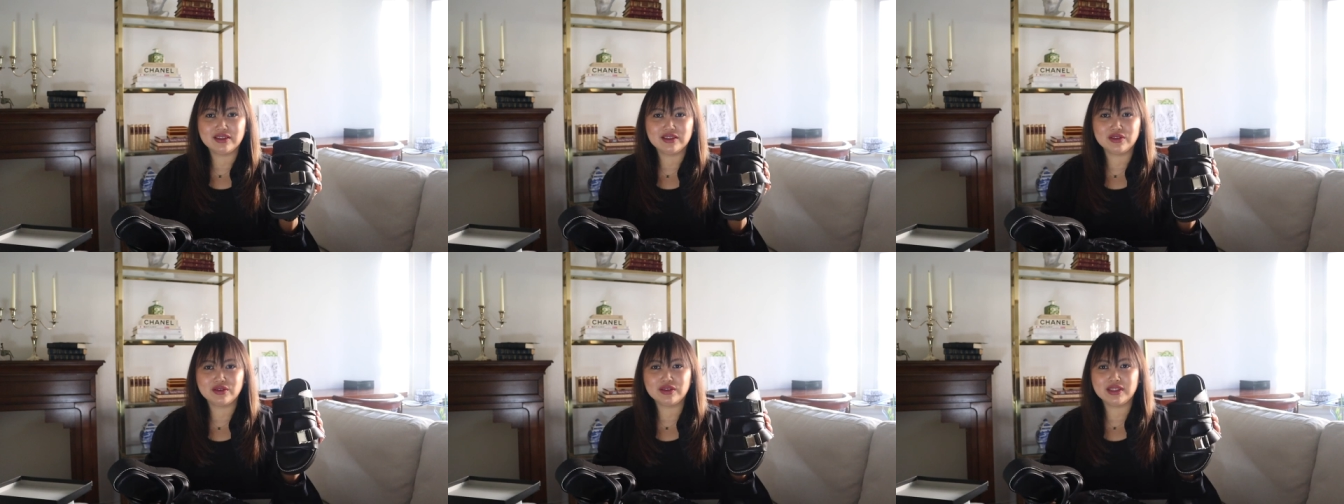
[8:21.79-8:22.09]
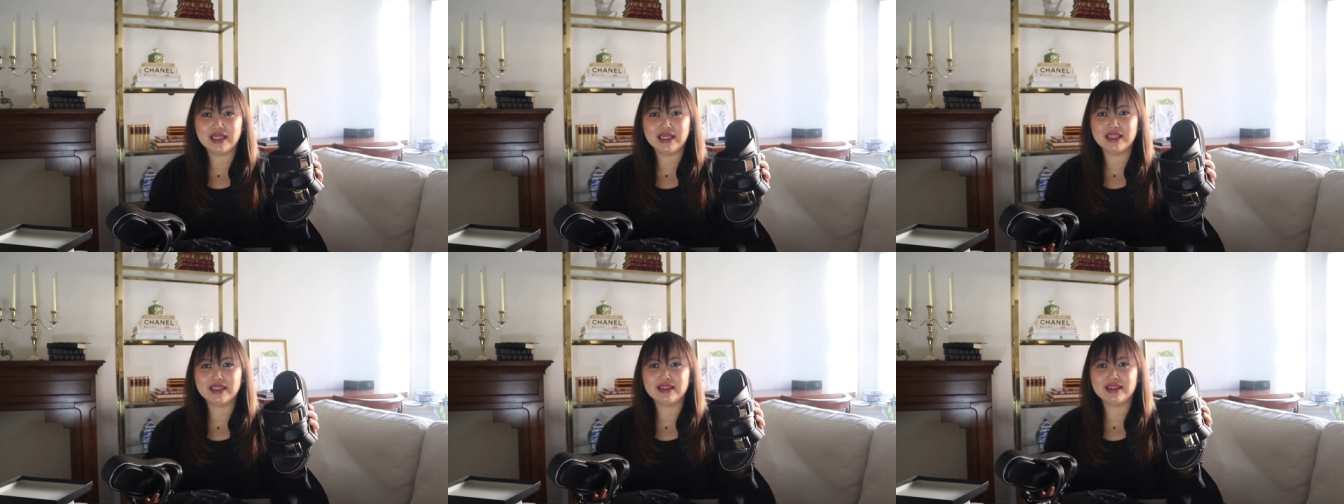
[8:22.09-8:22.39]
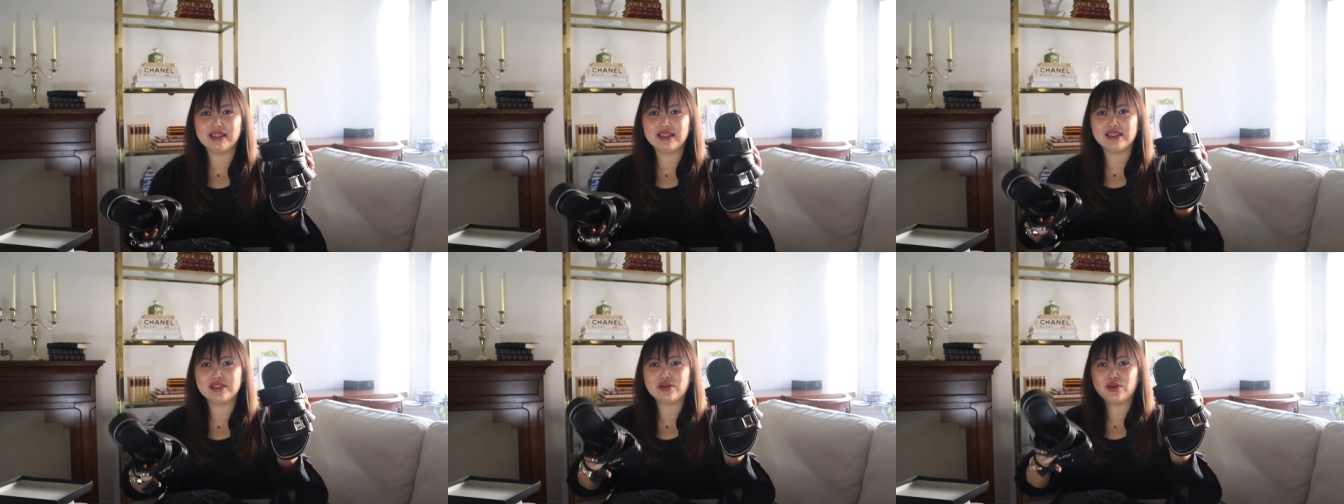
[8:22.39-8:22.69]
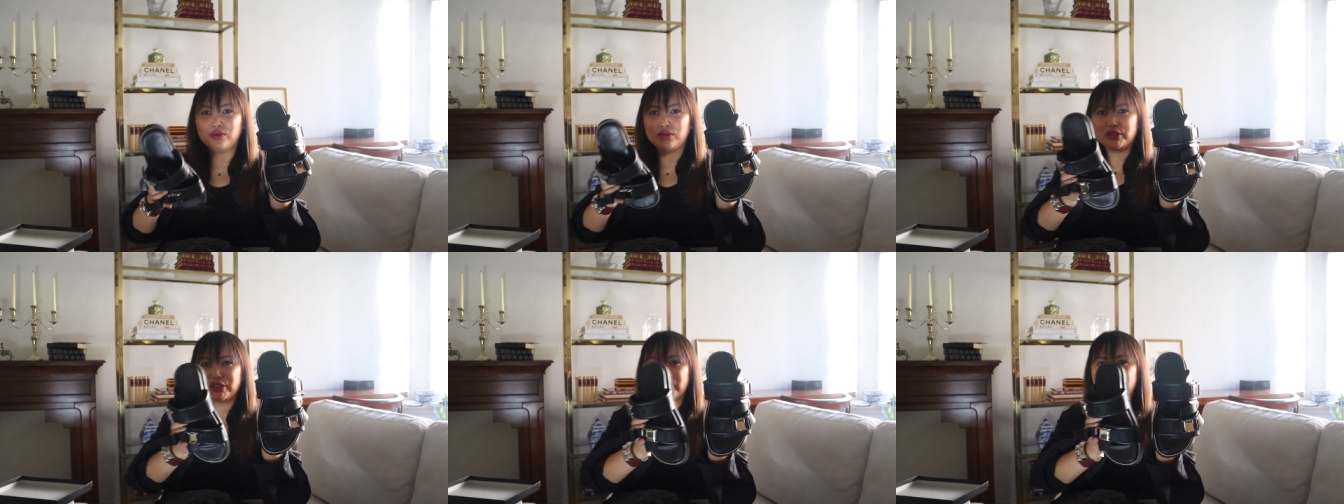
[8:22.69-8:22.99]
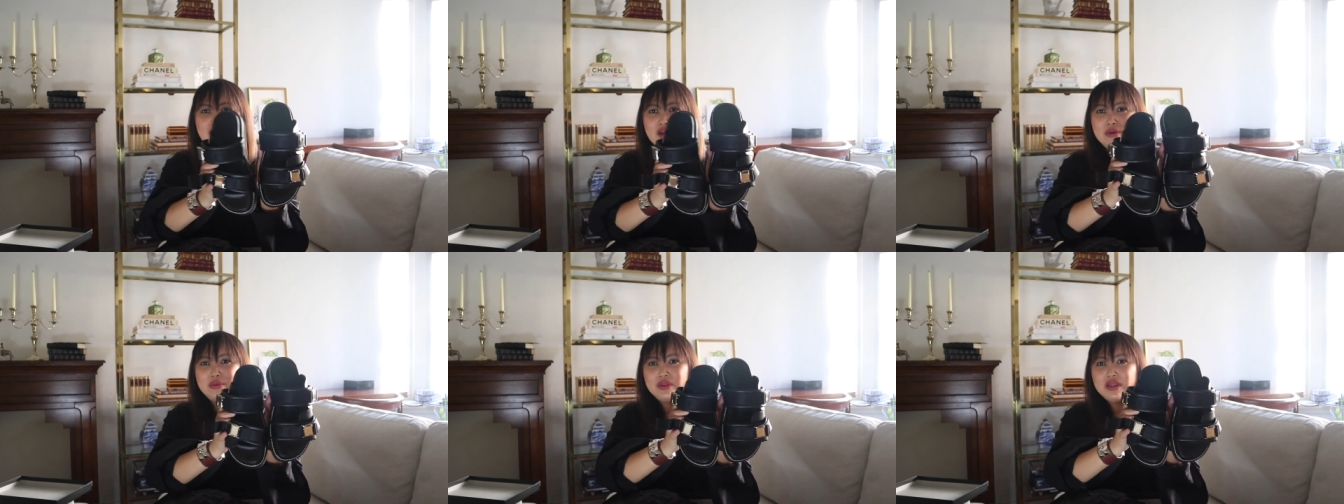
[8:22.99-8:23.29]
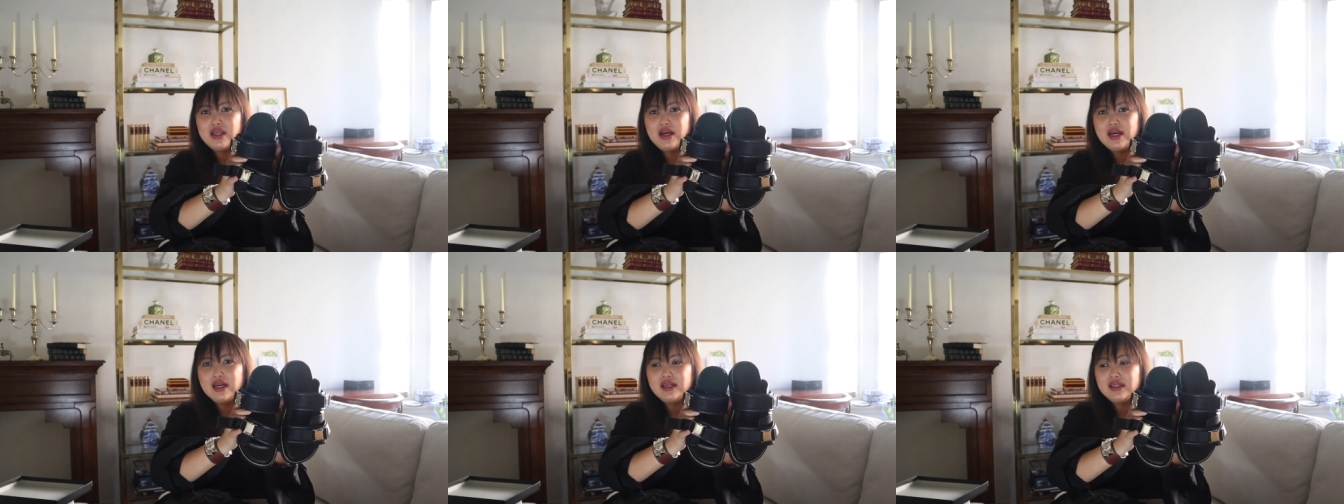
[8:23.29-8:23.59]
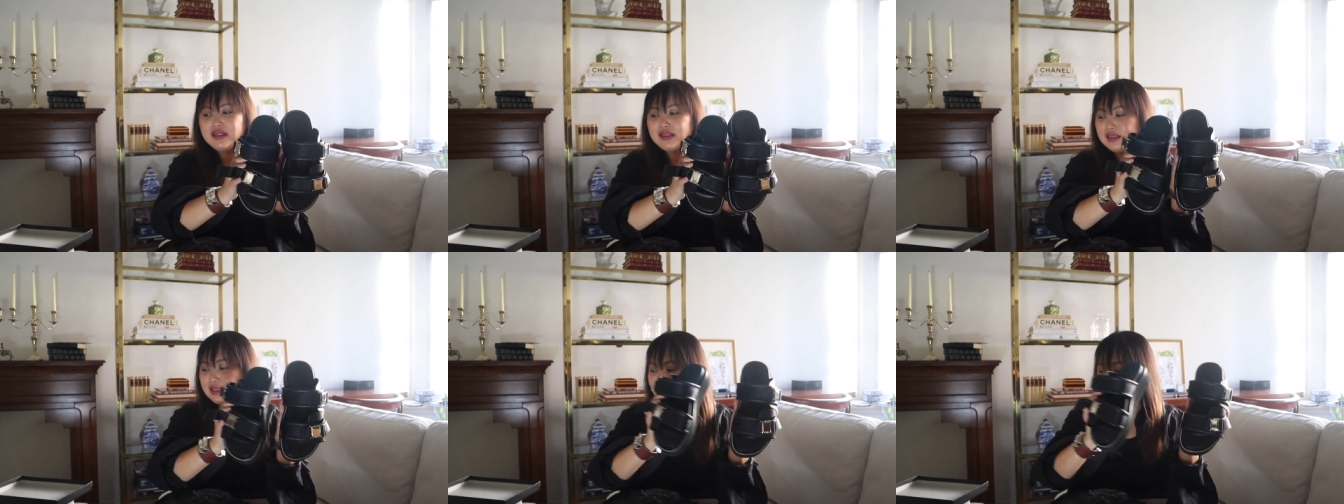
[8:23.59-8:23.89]
you know, like this whole trend with the
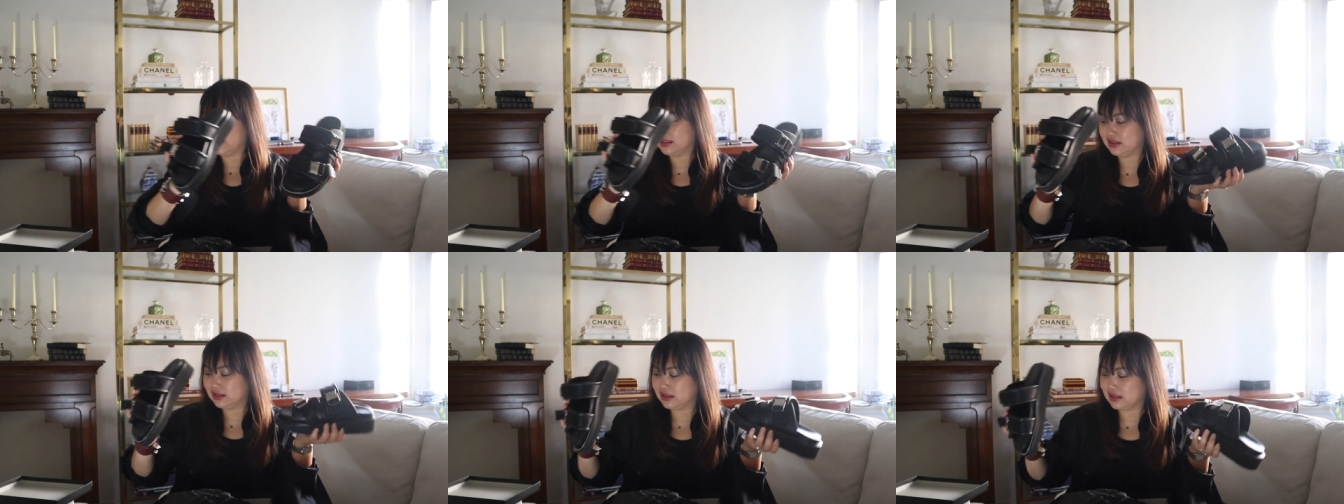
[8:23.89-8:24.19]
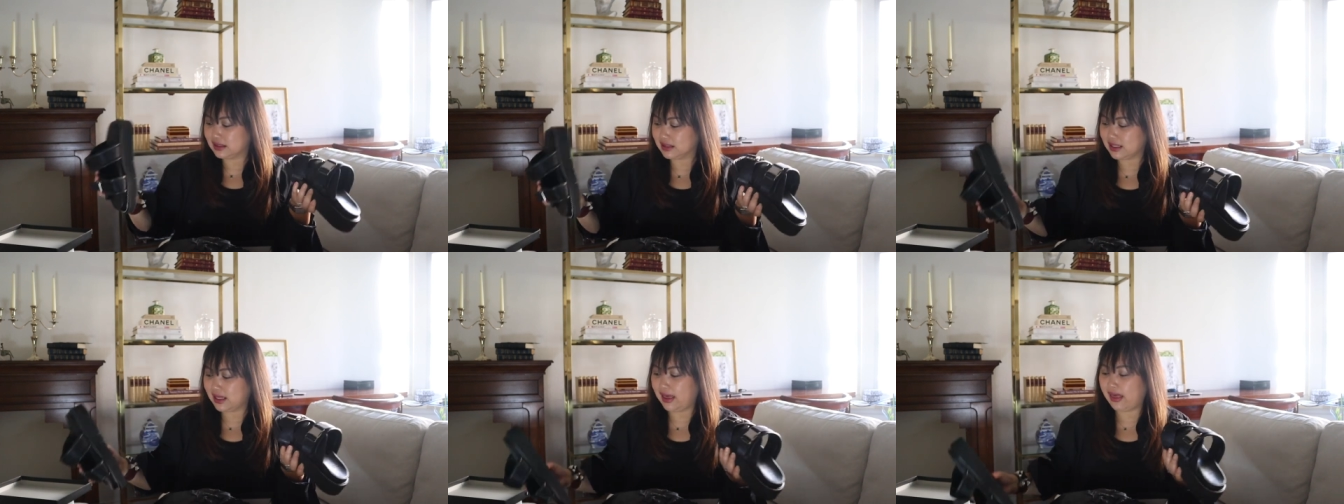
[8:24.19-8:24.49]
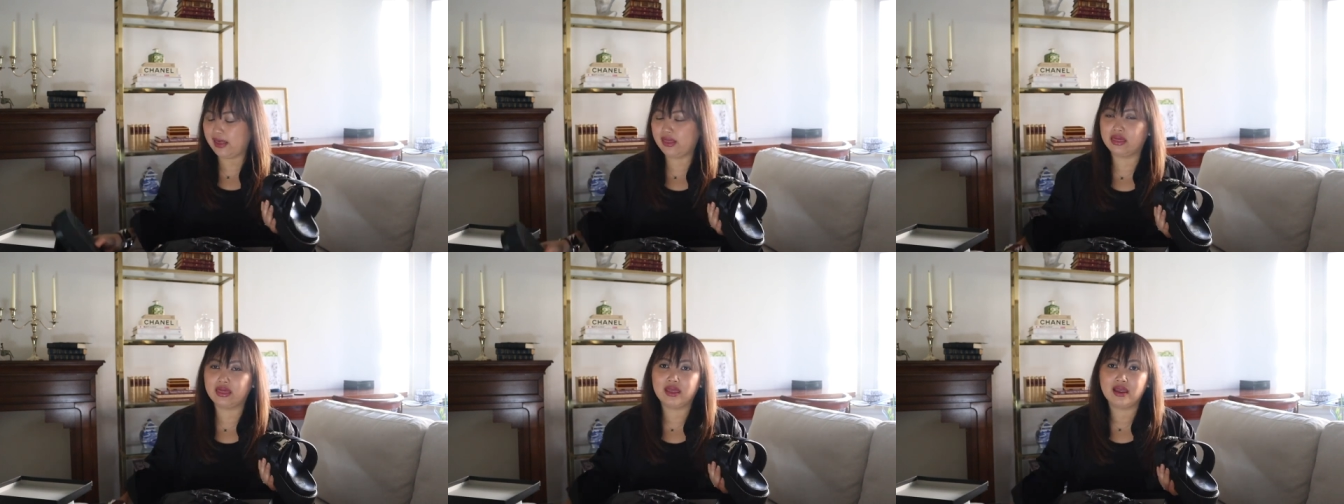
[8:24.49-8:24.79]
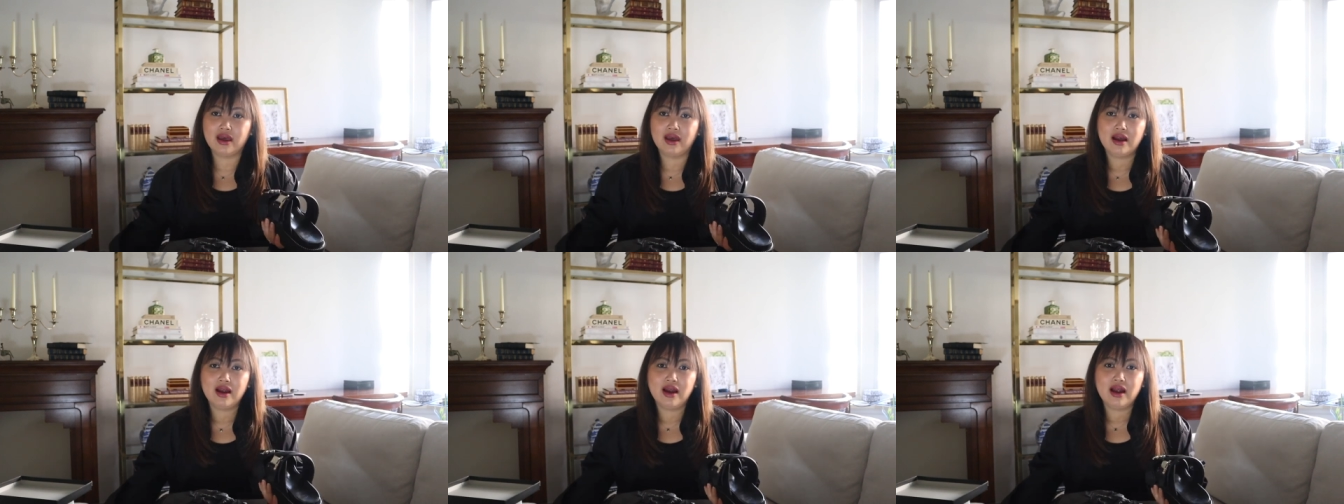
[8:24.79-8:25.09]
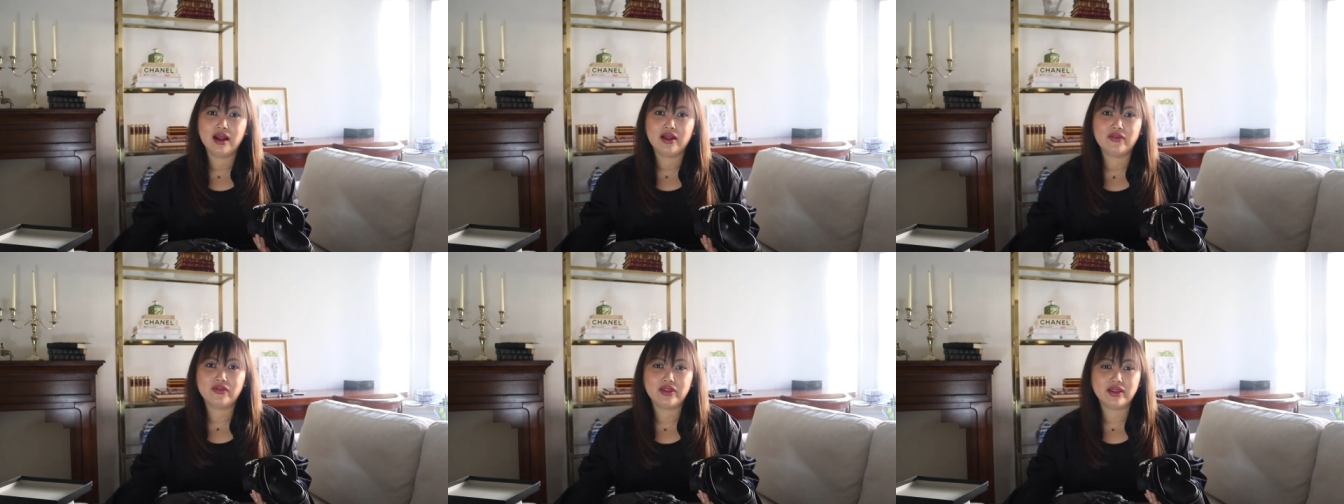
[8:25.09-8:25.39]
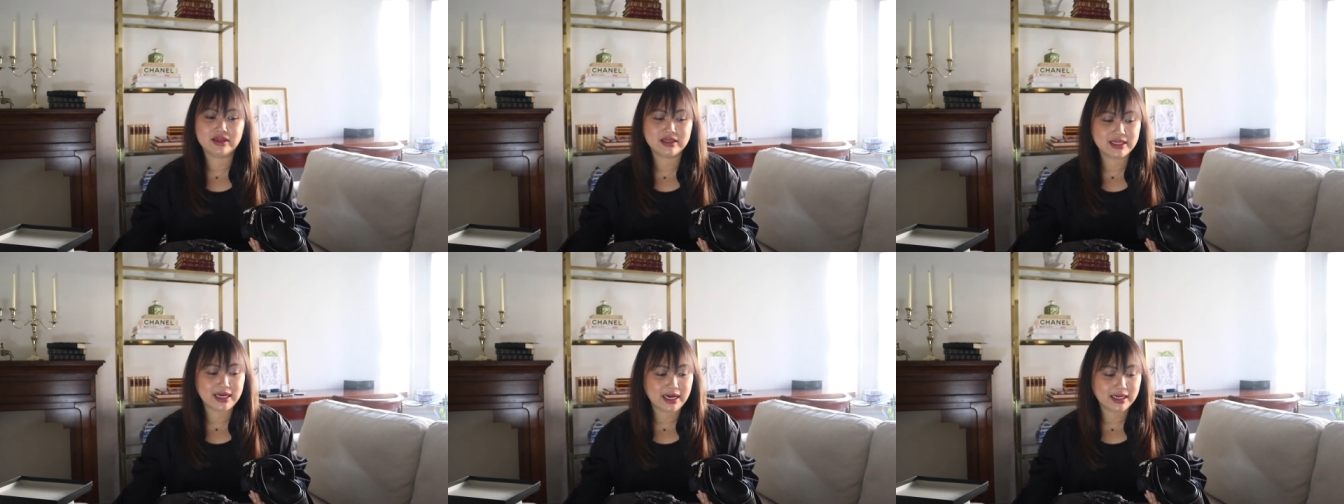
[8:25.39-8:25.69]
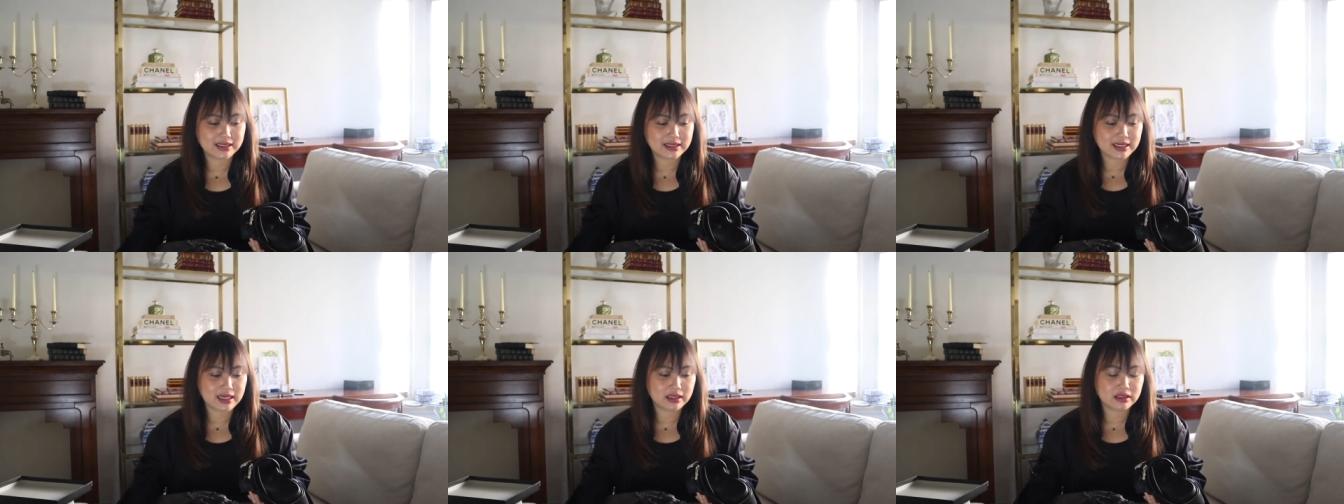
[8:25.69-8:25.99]
ugly sandals and the
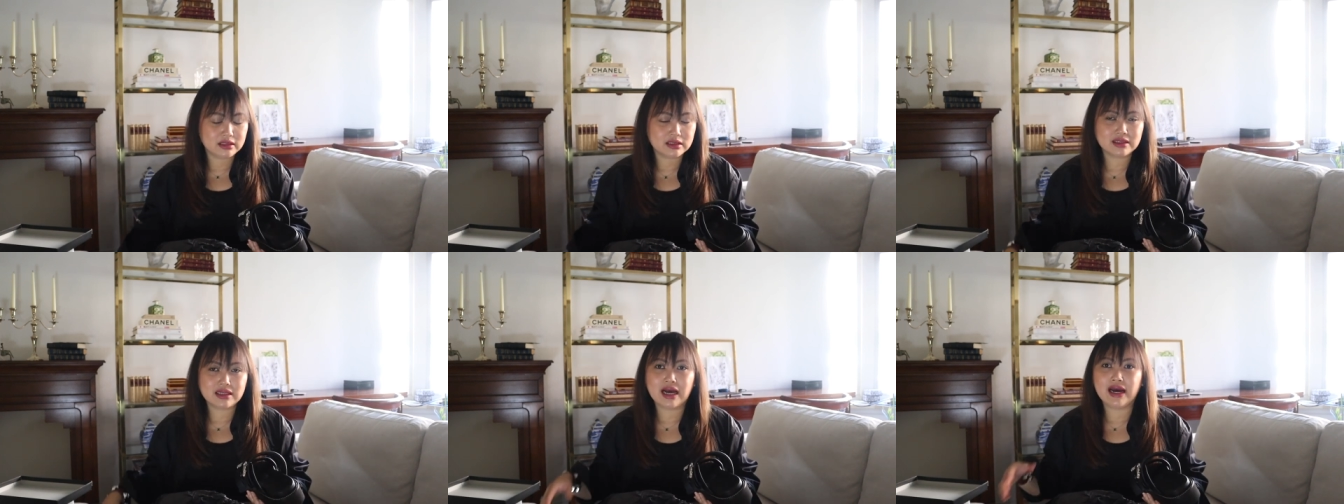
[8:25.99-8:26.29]
dad sandals.